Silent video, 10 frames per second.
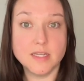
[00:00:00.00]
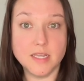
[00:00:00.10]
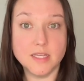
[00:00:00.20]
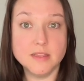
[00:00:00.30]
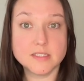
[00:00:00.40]

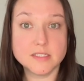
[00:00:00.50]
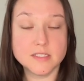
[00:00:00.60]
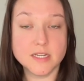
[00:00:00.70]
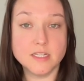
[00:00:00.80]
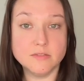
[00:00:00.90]
In this
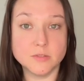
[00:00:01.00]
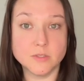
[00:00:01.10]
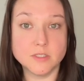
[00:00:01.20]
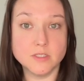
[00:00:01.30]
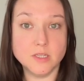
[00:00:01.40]
executive
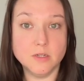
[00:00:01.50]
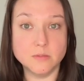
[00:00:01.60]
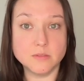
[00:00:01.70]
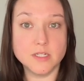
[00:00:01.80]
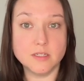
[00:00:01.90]
order
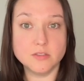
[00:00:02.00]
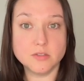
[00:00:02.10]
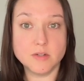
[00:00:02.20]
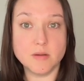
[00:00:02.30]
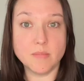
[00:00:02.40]
alone, Donald
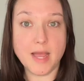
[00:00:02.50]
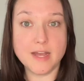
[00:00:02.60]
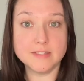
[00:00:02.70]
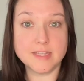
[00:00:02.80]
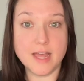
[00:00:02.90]
Trump
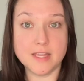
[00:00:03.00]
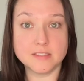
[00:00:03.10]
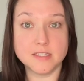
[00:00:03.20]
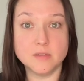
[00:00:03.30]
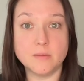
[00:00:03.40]
has
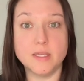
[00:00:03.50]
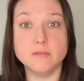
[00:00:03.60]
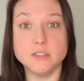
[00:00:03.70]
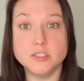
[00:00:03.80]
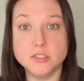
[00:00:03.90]
asked that we
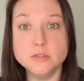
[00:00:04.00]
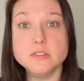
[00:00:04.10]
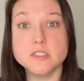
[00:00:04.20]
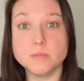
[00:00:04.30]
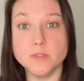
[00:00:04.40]
reduce
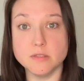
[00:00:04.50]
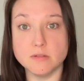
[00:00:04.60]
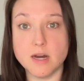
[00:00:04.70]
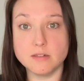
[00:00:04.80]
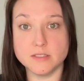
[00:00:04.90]
the
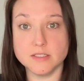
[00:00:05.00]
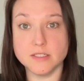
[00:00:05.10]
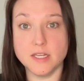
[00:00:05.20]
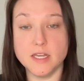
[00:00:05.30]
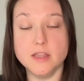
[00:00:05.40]

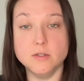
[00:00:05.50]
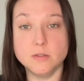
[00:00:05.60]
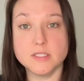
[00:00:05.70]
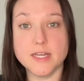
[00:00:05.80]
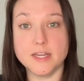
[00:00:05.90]
bureaucracy,
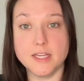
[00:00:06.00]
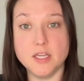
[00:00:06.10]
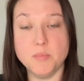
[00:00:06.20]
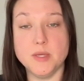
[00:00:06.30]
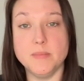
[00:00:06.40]
those that
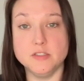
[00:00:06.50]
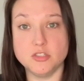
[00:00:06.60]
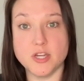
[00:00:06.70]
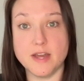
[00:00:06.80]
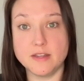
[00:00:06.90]
keep him in
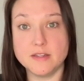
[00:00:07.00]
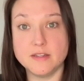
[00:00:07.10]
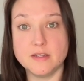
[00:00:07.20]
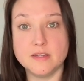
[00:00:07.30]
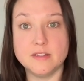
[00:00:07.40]
check.
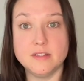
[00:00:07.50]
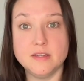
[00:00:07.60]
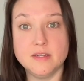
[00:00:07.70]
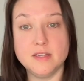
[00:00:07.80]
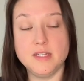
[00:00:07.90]

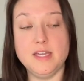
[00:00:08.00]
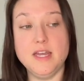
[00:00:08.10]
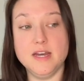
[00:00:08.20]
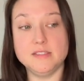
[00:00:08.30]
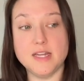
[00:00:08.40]
He
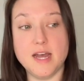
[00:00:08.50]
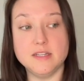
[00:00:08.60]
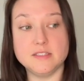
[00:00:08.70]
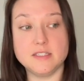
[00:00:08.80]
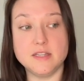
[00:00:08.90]
has
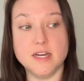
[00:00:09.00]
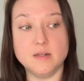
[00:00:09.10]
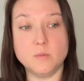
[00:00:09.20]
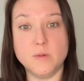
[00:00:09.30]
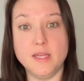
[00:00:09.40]
asked
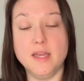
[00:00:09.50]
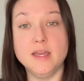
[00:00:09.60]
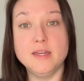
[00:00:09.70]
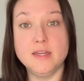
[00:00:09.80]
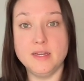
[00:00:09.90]
that we
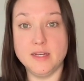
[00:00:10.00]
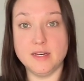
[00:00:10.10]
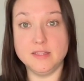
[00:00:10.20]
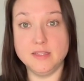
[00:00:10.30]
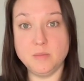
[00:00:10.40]

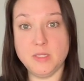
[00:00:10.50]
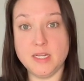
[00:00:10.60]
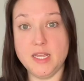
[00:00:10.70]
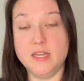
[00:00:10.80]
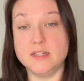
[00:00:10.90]

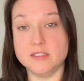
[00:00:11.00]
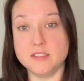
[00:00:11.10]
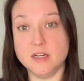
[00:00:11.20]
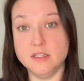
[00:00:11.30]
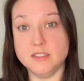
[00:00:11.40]
eliminate,
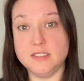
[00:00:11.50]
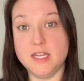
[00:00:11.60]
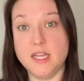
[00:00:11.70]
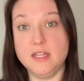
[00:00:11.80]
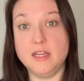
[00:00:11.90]

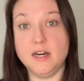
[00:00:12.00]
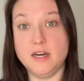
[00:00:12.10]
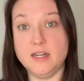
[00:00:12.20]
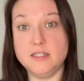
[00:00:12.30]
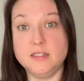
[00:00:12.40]
consolidate,
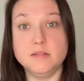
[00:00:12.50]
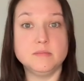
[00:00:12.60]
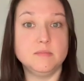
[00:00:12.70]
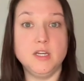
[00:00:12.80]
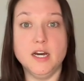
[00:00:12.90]
cut,
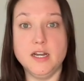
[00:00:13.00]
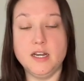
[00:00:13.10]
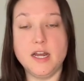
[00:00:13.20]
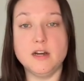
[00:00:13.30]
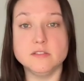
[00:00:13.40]

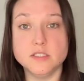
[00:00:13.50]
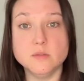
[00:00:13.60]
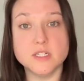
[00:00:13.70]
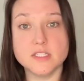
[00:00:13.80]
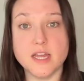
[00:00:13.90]
gut, however you
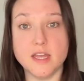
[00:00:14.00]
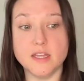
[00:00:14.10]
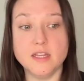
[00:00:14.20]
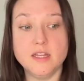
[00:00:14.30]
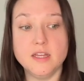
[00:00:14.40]
want to say
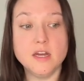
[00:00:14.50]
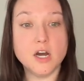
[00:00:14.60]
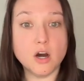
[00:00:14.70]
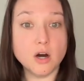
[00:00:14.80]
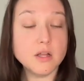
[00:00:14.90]
it,
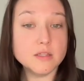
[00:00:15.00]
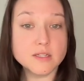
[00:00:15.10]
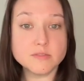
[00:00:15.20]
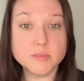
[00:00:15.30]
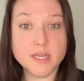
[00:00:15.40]
all
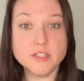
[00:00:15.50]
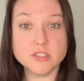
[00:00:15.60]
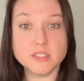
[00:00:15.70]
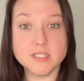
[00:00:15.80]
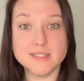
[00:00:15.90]
government
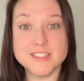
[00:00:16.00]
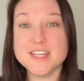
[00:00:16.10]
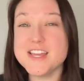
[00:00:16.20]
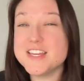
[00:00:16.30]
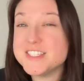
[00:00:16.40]
agencies
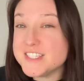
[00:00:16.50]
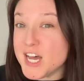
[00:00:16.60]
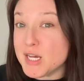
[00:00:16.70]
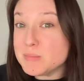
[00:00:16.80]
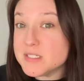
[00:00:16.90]

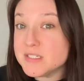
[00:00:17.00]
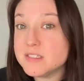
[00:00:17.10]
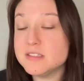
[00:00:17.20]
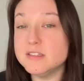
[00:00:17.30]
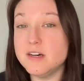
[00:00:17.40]
except
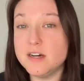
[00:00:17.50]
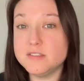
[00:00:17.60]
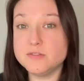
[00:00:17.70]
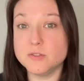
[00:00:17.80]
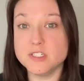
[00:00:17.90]
law
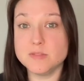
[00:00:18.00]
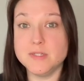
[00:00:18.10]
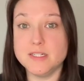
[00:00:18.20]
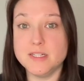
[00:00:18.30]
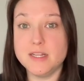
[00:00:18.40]

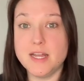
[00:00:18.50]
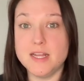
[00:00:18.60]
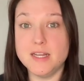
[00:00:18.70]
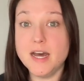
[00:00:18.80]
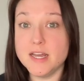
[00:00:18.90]
enforcement
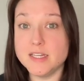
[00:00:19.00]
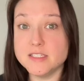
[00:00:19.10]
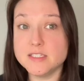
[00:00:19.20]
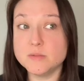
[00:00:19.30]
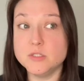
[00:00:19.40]
and
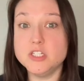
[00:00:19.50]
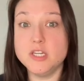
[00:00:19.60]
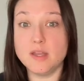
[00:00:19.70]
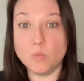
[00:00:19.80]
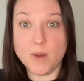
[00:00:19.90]
ICE, which he
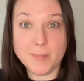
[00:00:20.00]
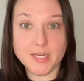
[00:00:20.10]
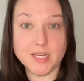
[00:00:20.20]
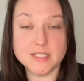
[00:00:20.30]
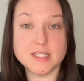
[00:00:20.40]
can
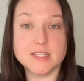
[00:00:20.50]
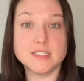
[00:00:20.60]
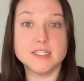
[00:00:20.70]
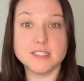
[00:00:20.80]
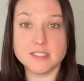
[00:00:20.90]
weaponize as a
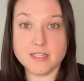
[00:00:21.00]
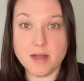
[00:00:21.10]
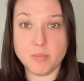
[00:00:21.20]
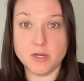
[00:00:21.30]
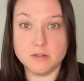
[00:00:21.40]

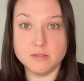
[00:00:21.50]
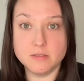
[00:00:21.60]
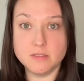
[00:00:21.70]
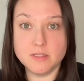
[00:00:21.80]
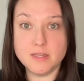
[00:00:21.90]
Gestapo.
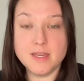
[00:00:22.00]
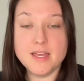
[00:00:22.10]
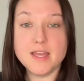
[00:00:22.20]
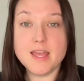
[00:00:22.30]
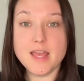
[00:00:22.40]

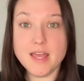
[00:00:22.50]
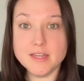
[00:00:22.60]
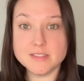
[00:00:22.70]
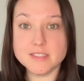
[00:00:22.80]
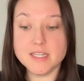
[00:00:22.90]

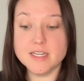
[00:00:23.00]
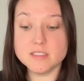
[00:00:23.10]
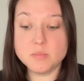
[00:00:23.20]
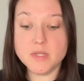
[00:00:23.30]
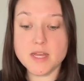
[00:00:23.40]
And he has
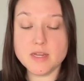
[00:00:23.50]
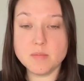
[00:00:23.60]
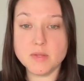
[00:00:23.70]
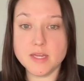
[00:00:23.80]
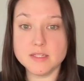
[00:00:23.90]
a plan in
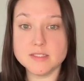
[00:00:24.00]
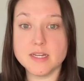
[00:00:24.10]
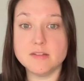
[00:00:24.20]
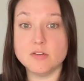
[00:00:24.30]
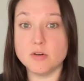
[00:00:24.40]
place that
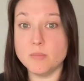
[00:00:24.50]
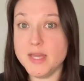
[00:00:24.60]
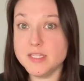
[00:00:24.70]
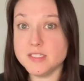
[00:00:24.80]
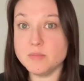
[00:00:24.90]
if it
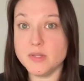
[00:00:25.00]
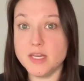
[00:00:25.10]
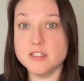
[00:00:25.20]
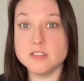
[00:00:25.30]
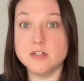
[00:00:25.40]
remains in
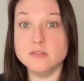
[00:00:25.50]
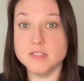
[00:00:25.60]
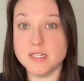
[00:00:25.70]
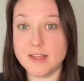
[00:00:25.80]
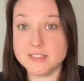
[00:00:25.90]
place over the
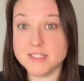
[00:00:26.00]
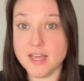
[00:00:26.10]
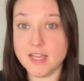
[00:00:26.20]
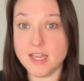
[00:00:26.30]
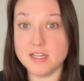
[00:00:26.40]
next
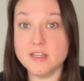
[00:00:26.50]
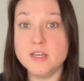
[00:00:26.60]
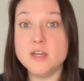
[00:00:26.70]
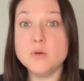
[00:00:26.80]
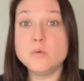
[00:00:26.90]
decade,
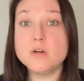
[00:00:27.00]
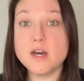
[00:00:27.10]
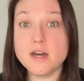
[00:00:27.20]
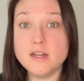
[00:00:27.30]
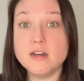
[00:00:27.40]
will
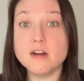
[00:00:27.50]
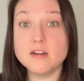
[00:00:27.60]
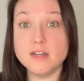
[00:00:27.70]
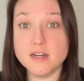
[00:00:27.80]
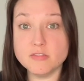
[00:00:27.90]
cut our
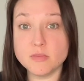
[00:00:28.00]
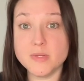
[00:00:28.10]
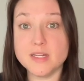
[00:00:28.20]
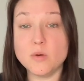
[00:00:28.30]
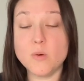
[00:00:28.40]

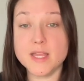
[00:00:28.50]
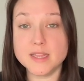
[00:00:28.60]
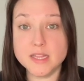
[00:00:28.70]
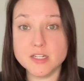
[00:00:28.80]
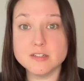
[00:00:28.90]
government quite
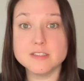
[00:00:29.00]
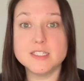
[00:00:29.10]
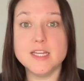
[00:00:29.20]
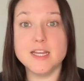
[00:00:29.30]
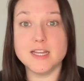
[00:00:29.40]

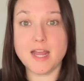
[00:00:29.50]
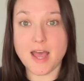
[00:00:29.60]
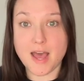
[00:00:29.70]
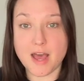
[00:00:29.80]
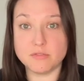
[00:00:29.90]
literally in
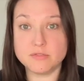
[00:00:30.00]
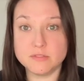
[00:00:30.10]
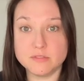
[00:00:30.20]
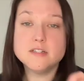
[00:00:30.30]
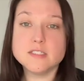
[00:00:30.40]
half.
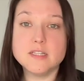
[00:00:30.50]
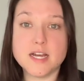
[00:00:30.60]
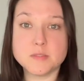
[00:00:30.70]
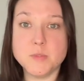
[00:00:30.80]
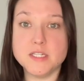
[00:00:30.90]
Here's the
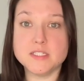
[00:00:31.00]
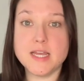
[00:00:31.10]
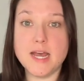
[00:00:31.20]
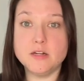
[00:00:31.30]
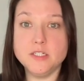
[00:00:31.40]
last piece.
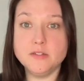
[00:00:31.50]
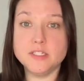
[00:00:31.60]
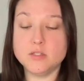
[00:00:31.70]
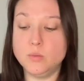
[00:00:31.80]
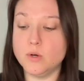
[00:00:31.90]
How do you get
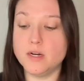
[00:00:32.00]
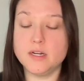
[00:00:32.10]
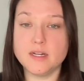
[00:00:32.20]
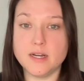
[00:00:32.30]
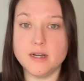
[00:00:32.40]
to
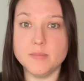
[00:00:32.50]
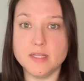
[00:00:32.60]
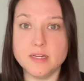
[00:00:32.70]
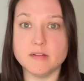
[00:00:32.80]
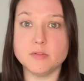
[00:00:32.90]
work in
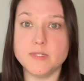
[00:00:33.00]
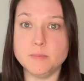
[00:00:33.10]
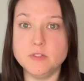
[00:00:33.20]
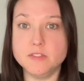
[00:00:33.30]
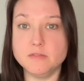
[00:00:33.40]
the government
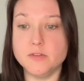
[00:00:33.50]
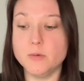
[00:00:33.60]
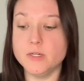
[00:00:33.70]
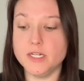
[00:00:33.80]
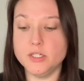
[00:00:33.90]
moving
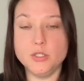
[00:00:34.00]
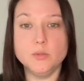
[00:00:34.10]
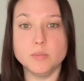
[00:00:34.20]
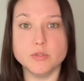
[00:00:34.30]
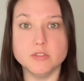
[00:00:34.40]
forward, and who
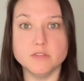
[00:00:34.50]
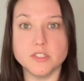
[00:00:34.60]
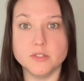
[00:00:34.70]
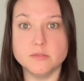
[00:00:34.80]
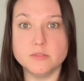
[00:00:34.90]
approves
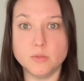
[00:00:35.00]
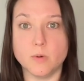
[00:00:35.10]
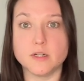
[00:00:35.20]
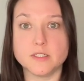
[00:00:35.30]
you to work?